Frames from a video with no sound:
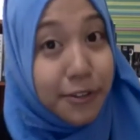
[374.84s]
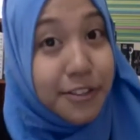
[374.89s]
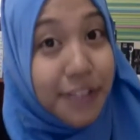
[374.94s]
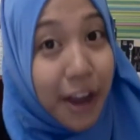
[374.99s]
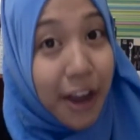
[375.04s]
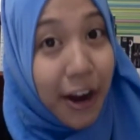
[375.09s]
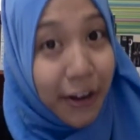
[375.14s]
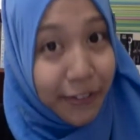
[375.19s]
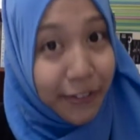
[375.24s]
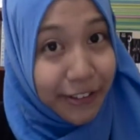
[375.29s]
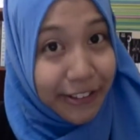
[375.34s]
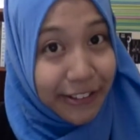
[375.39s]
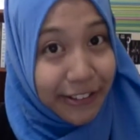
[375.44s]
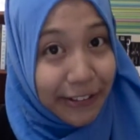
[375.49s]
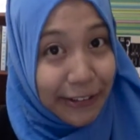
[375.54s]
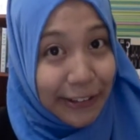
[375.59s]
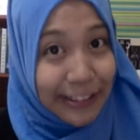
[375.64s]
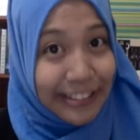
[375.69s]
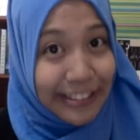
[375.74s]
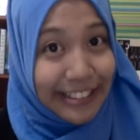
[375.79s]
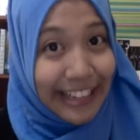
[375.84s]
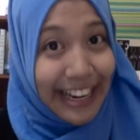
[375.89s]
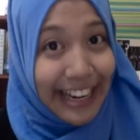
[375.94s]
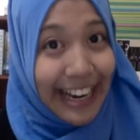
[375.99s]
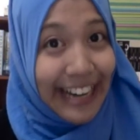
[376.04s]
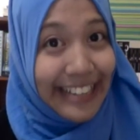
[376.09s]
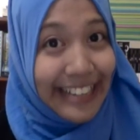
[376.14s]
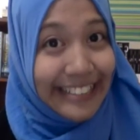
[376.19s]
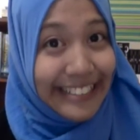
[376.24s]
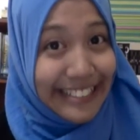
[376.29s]
is everything,
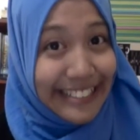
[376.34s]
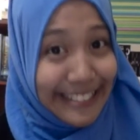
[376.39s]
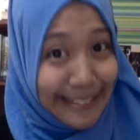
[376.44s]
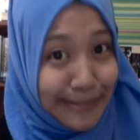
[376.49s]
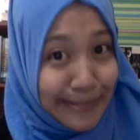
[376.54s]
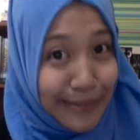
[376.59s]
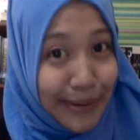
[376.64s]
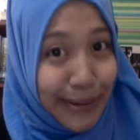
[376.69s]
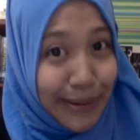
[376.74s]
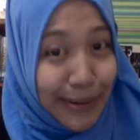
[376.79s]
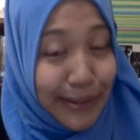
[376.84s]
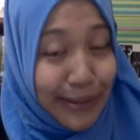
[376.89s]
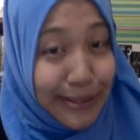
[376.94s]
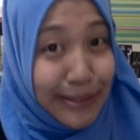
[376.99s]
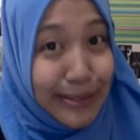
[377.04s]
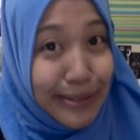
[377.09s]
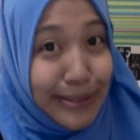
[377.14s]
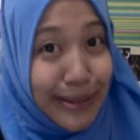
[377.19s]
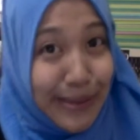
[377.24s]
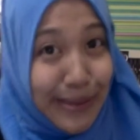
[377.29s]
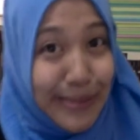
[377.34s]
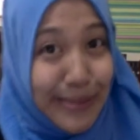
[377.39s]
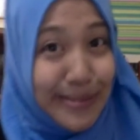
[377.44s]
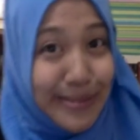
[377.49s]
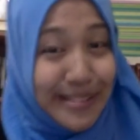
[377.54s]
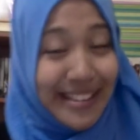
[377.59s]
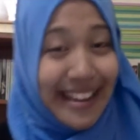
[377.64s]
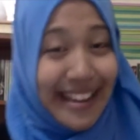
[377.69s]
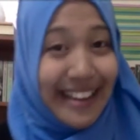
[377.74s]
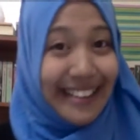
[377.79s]
and this book shows
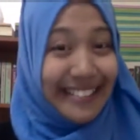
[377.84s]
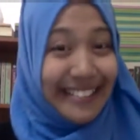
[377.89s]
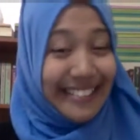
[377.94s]
that.